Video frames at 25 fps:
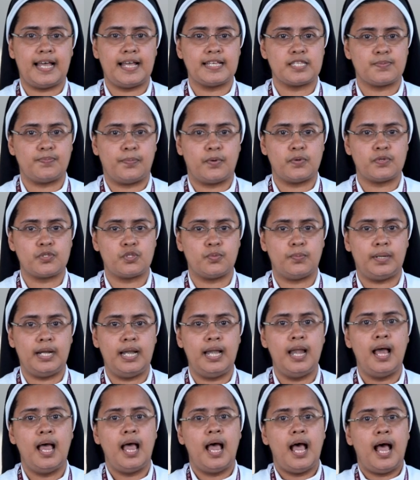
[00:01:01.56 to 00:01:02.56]
as
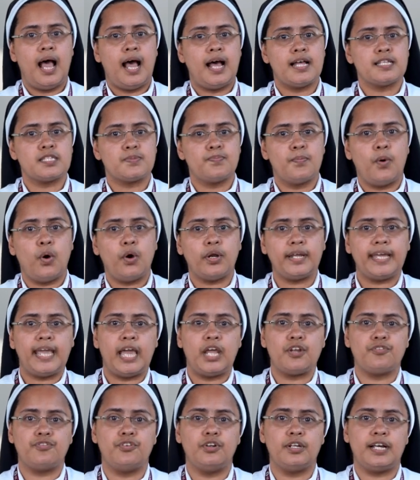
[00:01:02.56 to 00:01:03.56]
possible as more
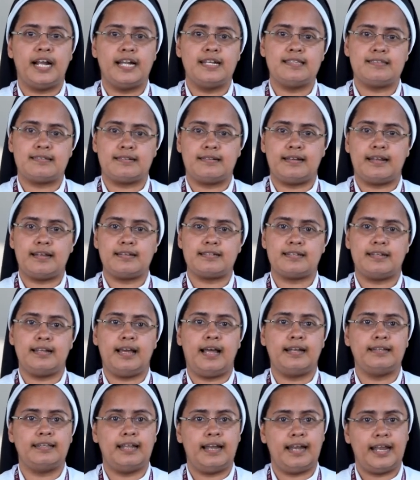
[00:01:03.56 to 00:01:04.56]
careful consideration
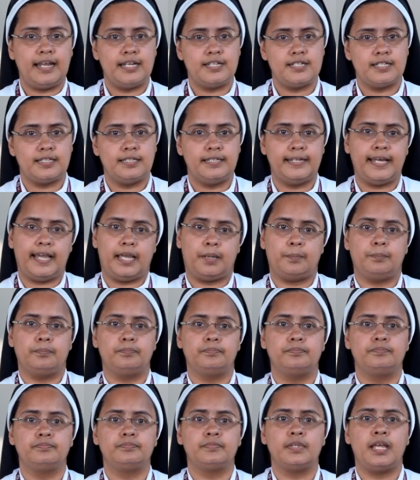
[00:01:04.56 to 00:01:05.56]
at the later time.
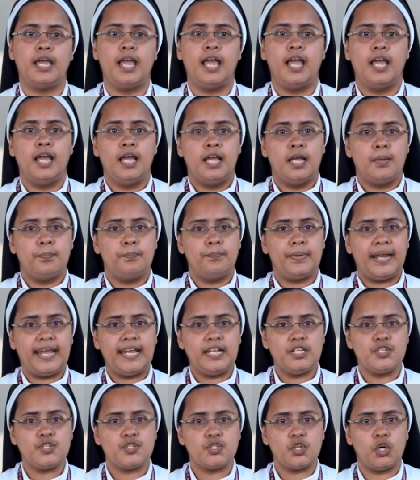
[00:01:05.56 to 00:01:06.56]

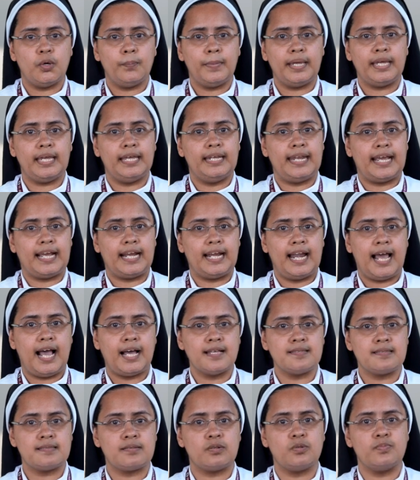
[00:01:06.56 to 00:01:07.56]
Brainstorming in a
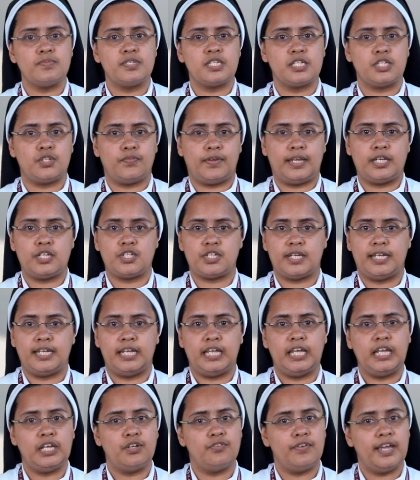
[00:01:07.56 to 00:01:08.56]
classroom
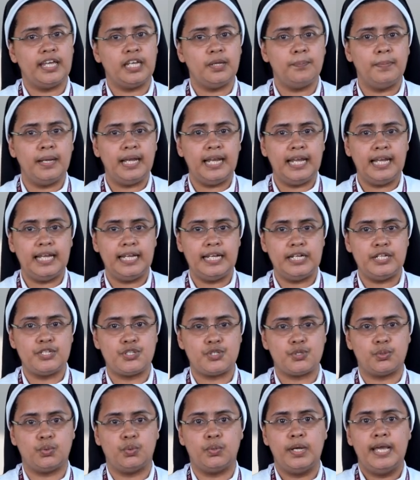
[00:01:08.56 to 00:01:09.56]
situation invariably
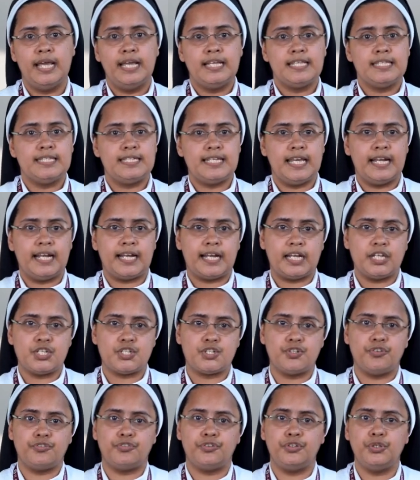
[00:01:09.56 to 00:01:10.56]
leads to
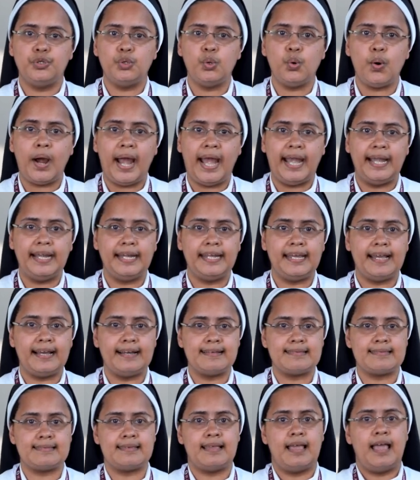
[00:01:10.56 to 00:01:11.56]
generation of new
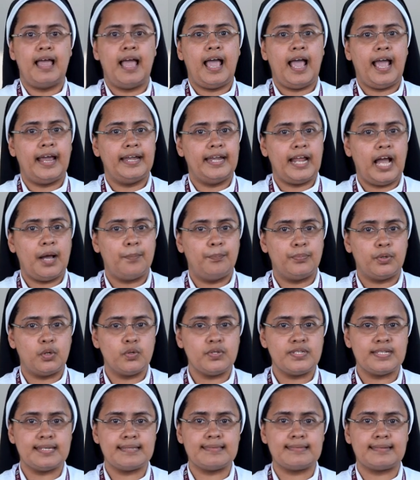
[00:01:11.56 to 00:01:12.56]
ideas and
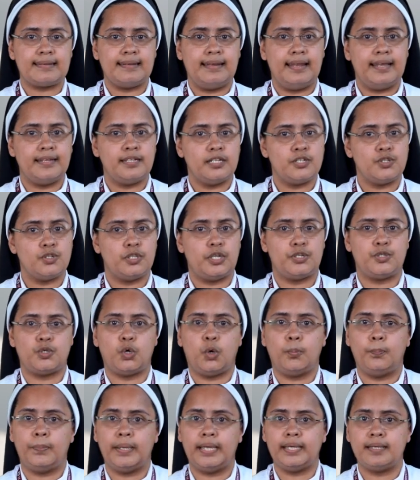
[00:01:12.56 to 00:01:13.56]
approaches related to the
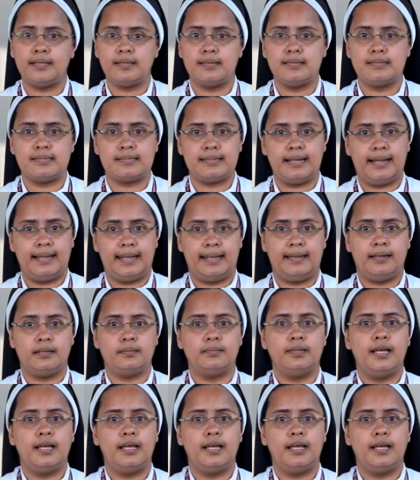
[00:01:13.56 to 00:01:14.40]
topic studied.